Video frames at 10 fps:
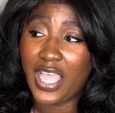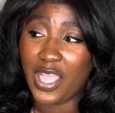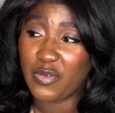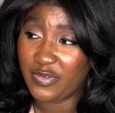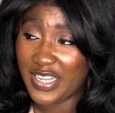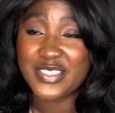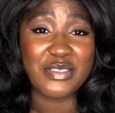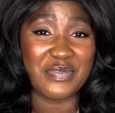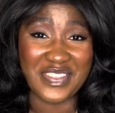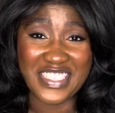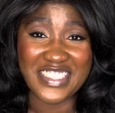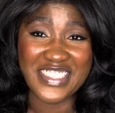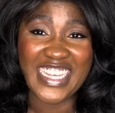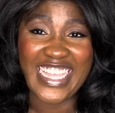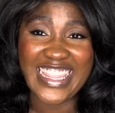I will find something
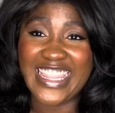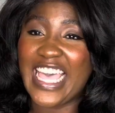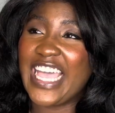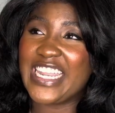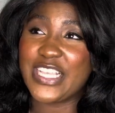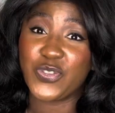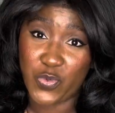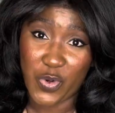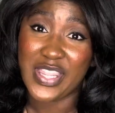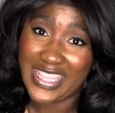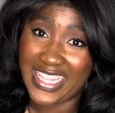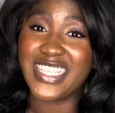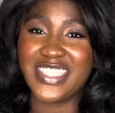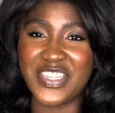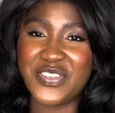that is worth
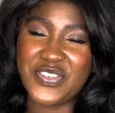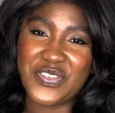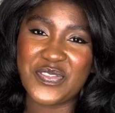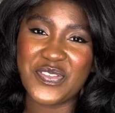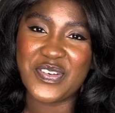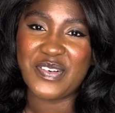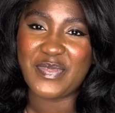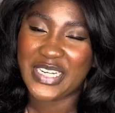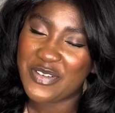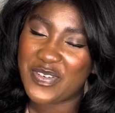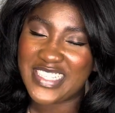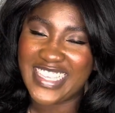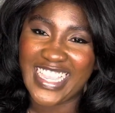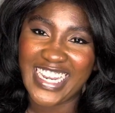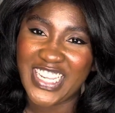listening to. My name once
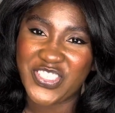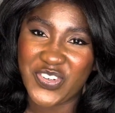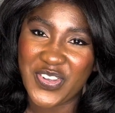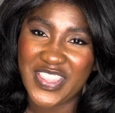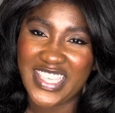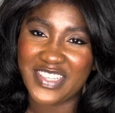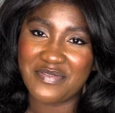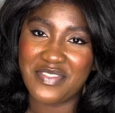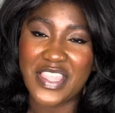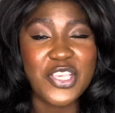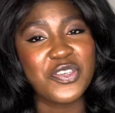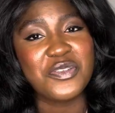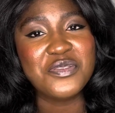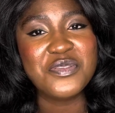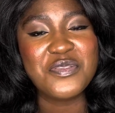again is Dorothy. Thank
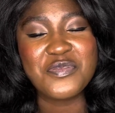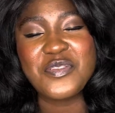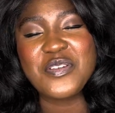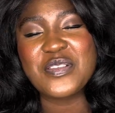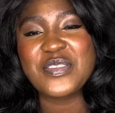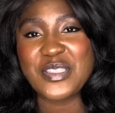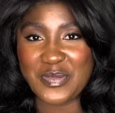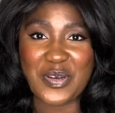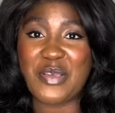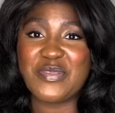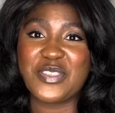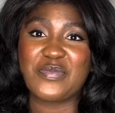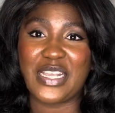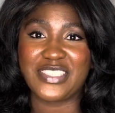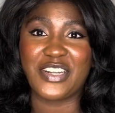you for subscribing to
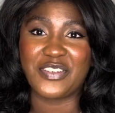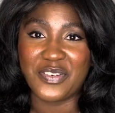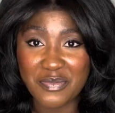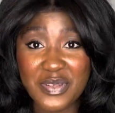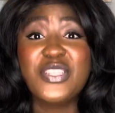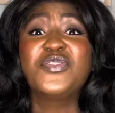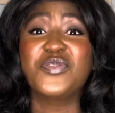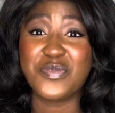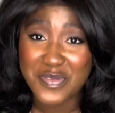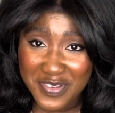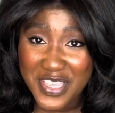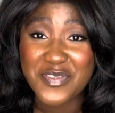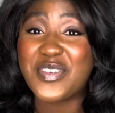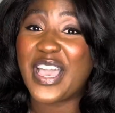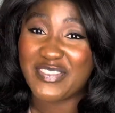my channel. Please do
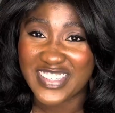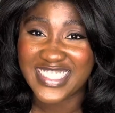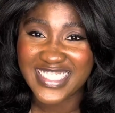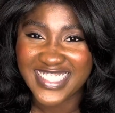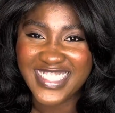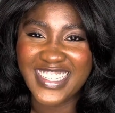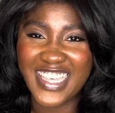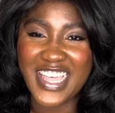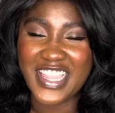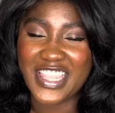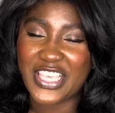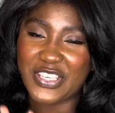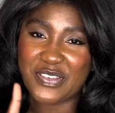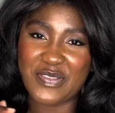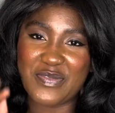if you haven't. Thank you.